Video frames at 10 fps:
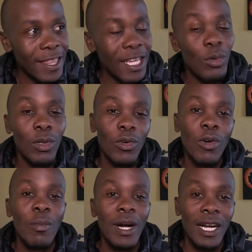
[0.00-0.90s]
they will
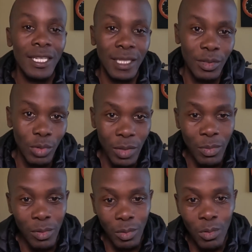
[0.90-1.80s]
go back as a
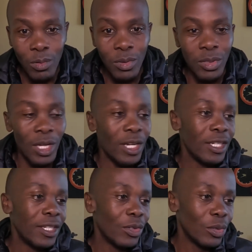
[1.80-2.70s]
tribal goons
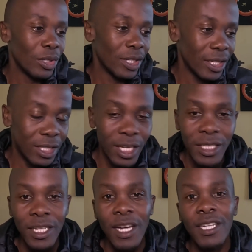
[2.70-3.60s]
and or in the
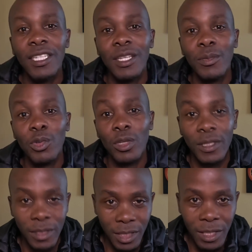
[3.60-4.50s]
church, and they will
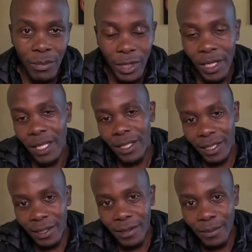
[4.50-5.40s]
still be
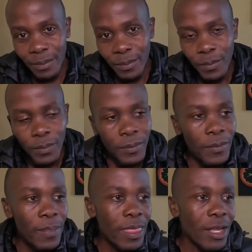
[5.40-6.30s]
elected.
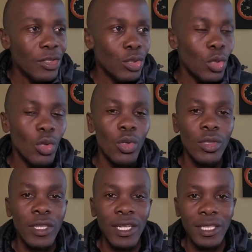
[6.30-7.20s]

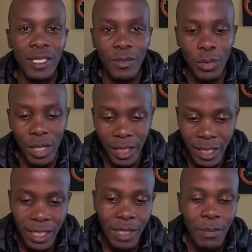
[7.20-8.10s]
So that we are
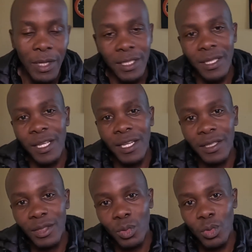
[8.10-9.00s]
getting past there.
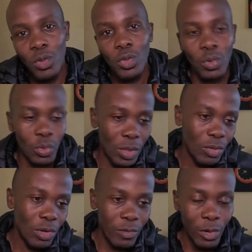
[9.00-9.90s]
Ruto should try
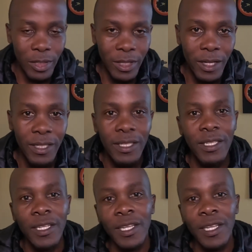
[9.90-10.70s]
to avoid that.